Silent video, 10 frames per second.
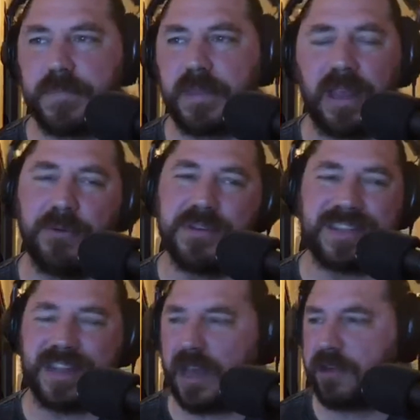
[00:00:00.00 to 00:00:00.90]
It was
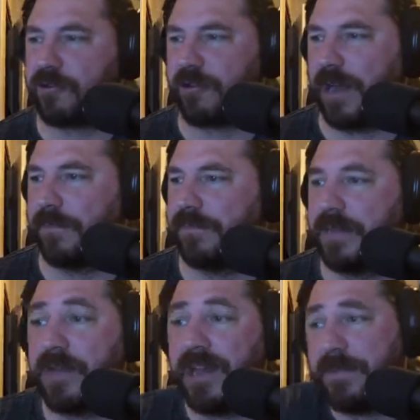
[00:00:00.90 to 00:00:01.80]
a cash grab,
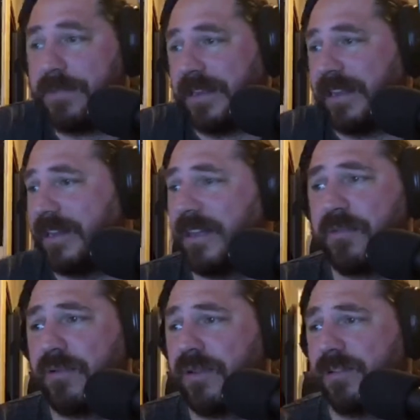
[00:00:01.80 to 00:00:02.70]
in my opinion.
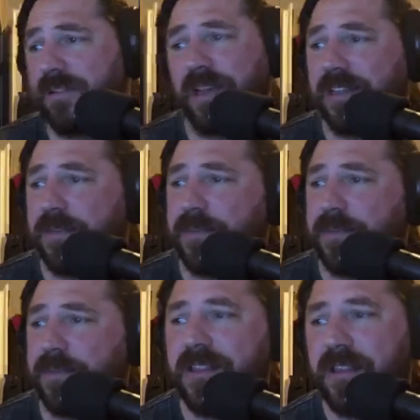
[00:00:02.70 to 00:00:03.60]
That's what it looked like to
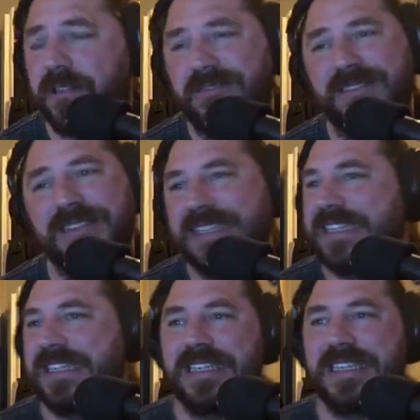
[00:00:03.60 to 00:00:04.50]
me. It just
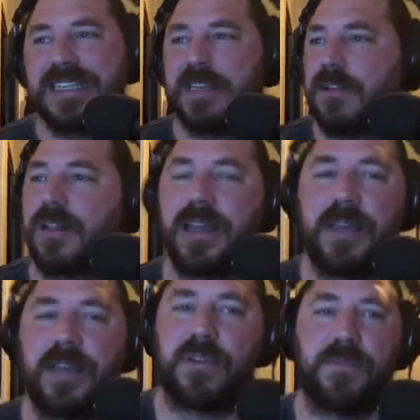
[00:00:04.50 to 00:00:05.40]
looked like
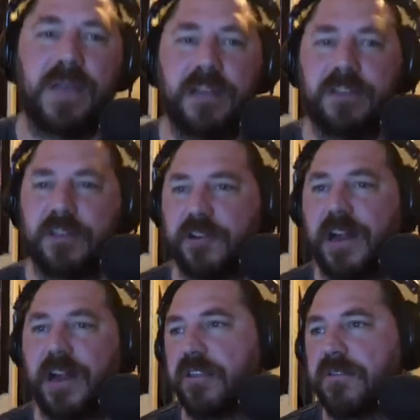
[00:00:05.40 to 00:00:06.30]
it was made to try
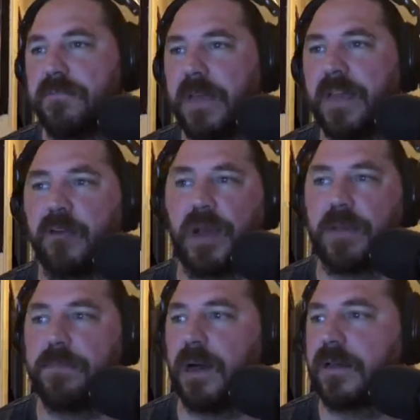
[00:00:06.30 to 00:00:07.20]
to just make a
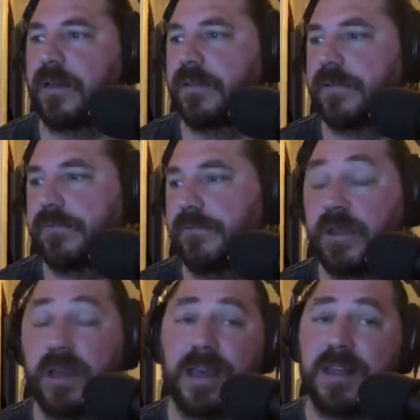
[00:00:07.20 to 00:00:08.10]
quick buck,
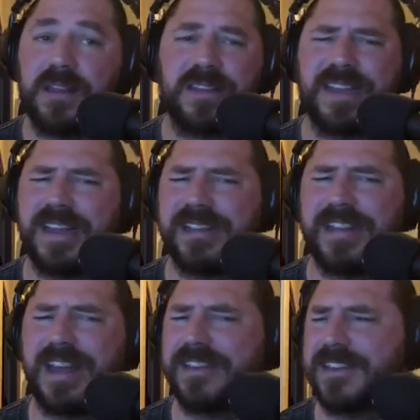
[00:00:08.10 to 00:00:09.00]
which I guess it did
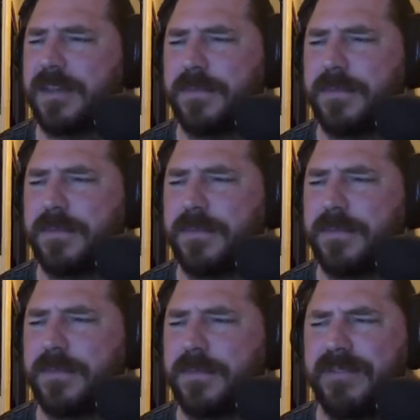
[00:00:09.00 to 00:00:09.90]
technically, but it really
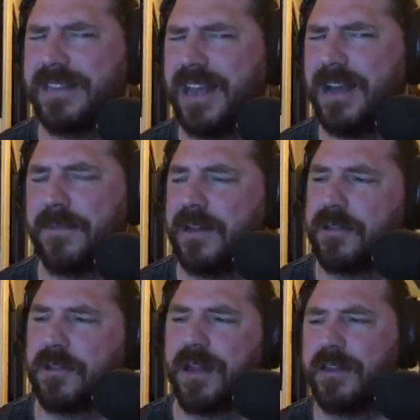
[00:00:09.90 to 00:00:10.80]
didn't make that
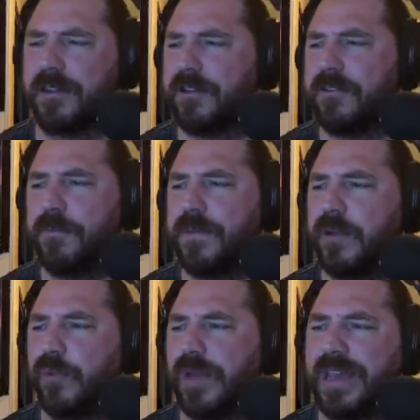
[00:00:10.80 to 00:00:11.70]
much. It had a good
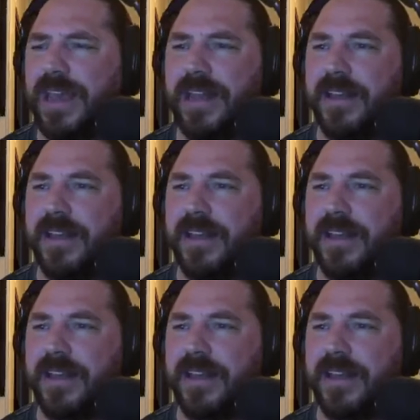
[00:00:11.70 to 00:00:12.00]
opening weekend,